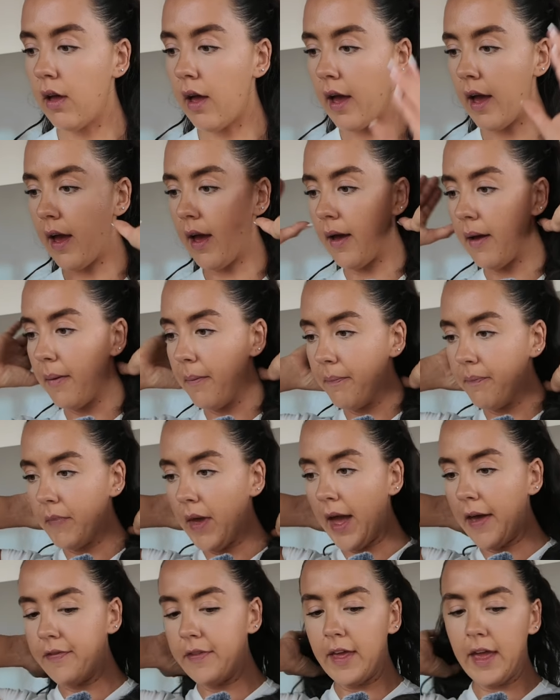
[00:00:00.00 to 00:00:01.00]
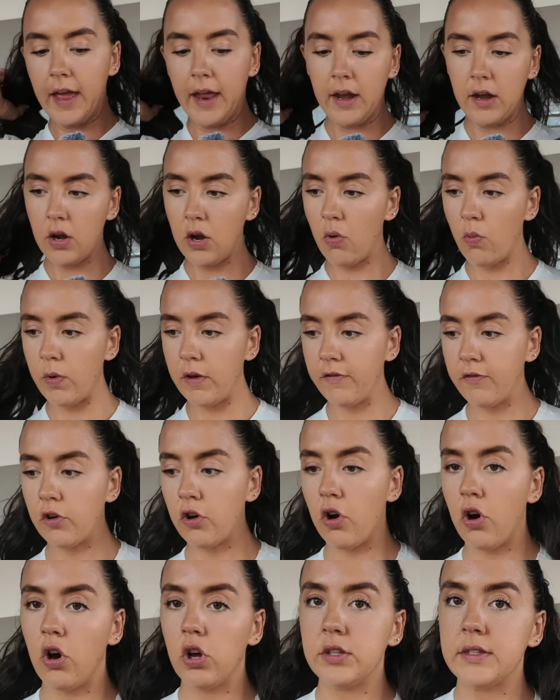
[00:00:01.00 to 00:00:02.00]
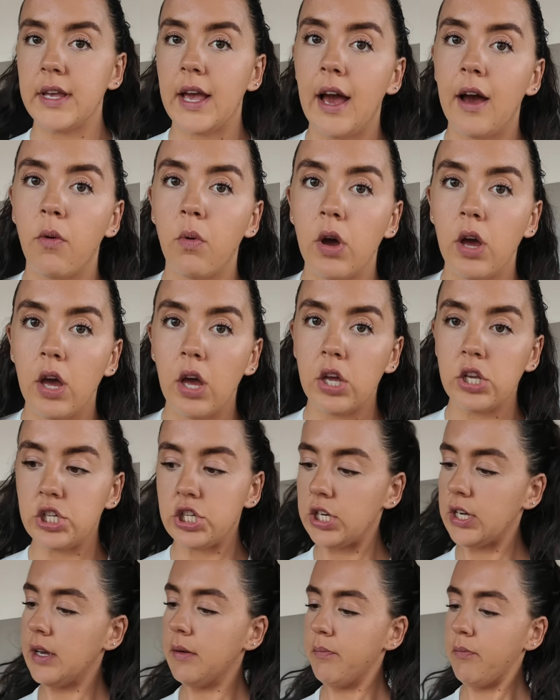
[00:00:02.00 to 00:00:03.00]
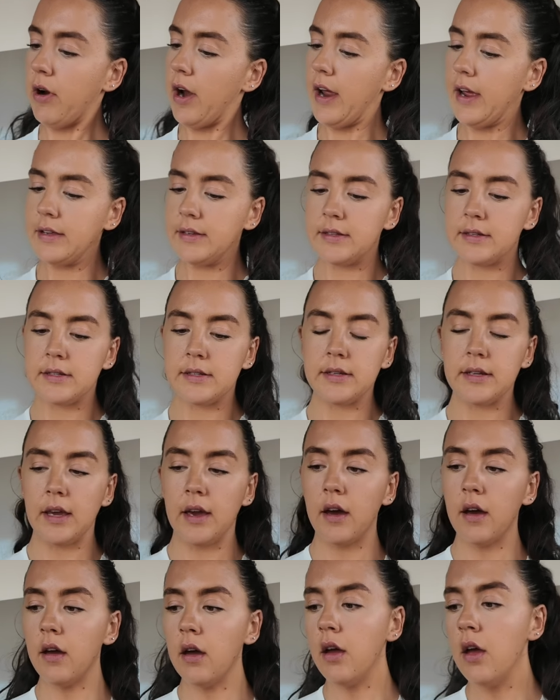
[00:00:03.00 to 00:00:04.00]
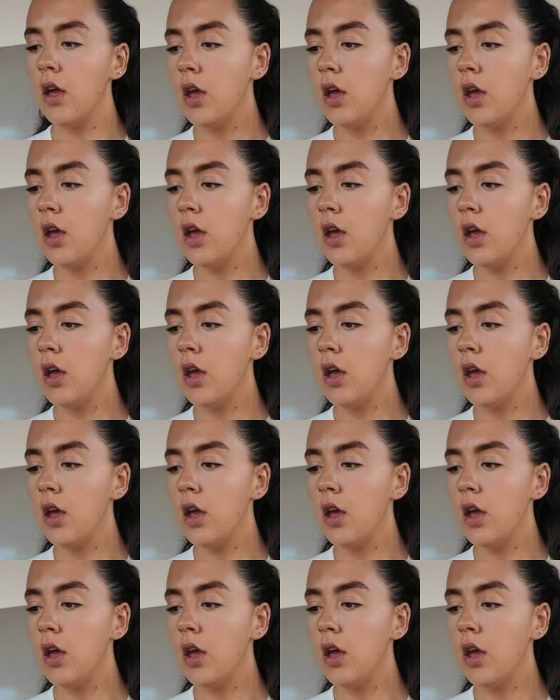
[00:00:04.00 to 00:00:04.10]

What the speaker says: And then we've got our chicken breasts here.